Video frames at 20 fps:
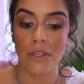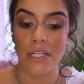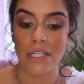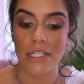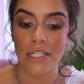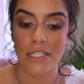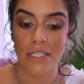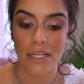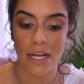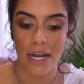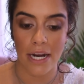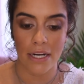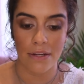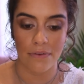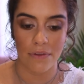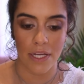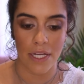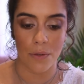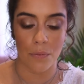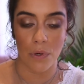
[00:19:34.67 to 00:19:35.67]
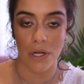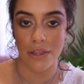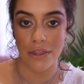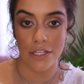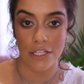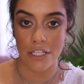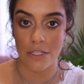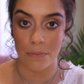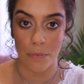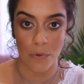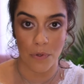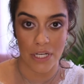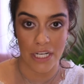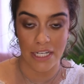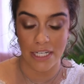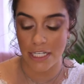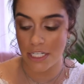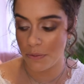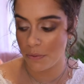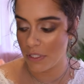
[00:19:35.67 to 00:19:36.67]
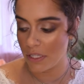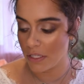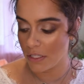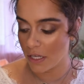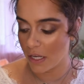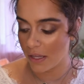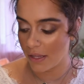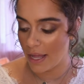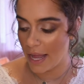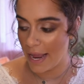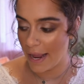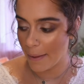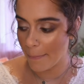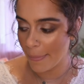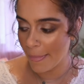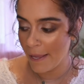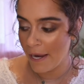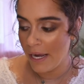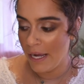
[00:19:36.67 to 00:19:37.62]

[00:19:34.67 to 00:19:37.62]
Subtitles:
this is kind of like what the smokiness would look like.